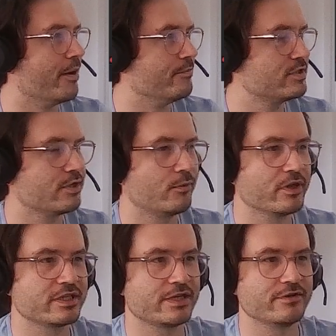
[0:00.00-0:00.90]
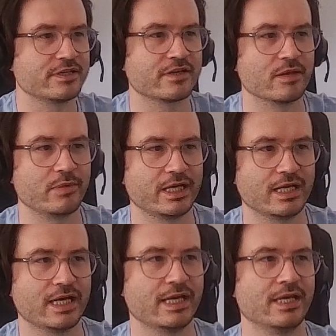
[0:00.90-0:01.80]
So what this series is going to
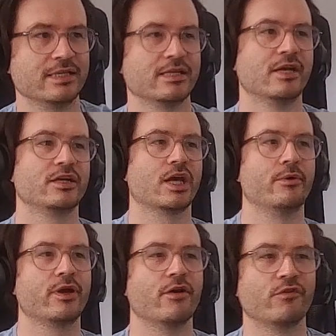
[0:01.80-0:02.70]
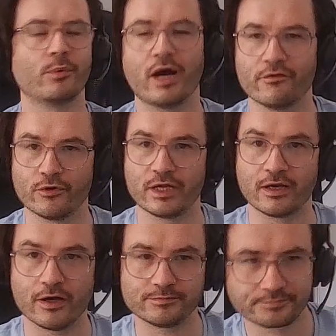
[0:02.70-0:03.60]
be is going over what I've already
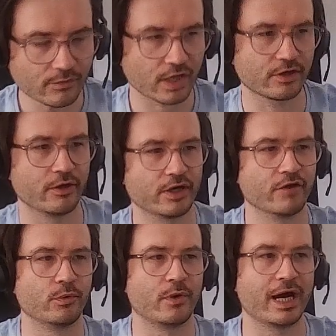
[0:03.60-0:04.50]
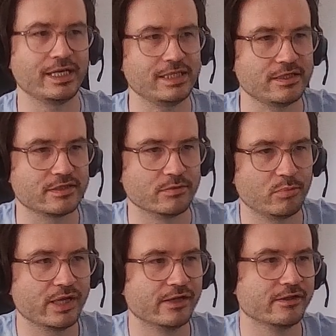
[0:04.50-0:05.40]
got, going over what I need to
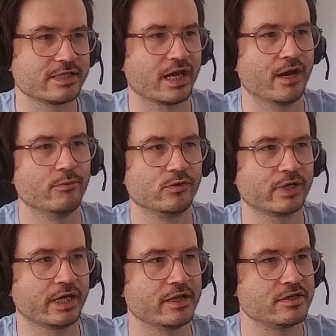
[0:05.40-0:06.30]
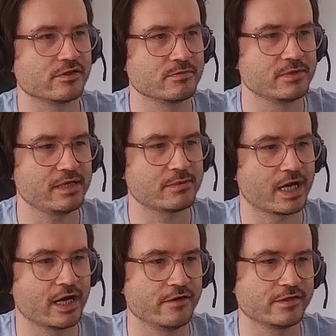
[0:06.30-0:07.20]
build, and we'll kind of do some deep
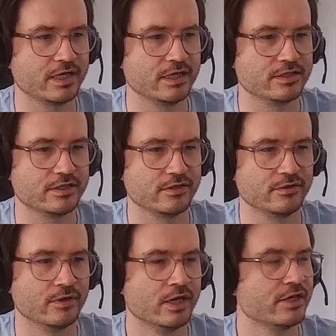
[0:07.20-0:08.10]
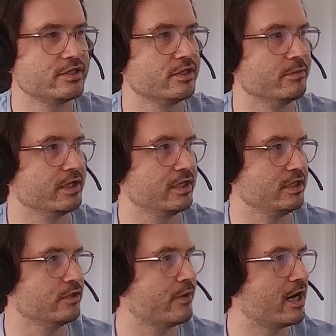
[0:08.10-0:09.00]
dives into some of the
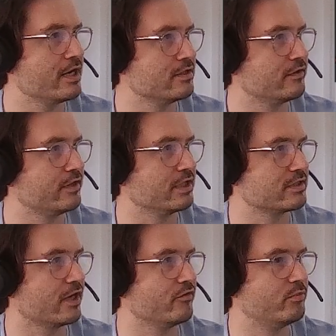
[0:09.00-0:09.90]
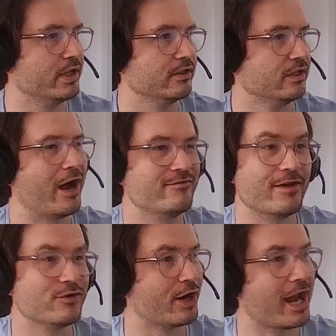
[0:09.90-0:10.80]
UIs and things that I've built. I've
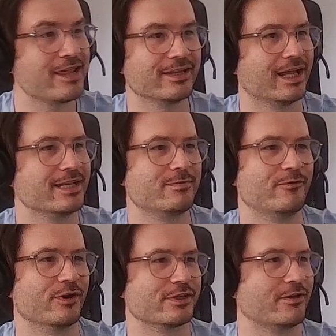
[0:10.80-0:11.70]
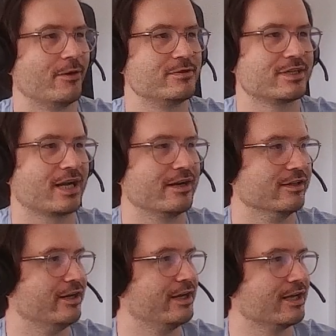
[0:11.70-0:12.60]
never done anything like this before, so I'm just kind of
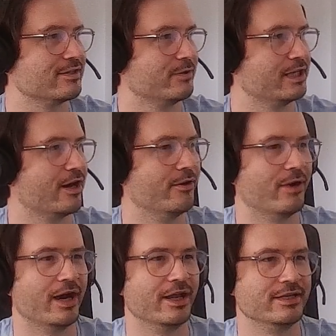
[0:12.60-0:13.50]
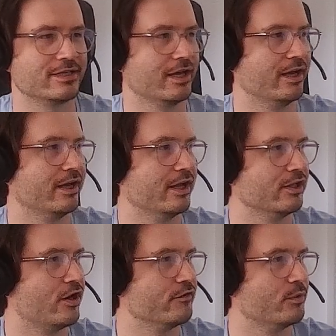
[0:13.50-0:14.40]
learning as we go, and a
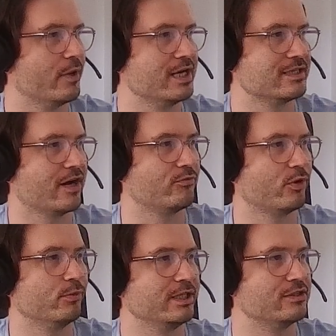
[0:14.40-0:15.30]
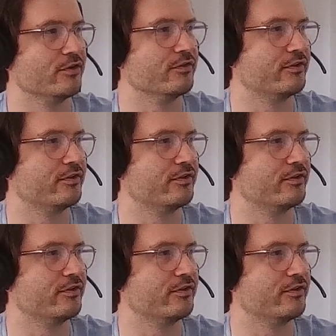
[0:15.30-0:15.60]
lot of the ways that I've probably done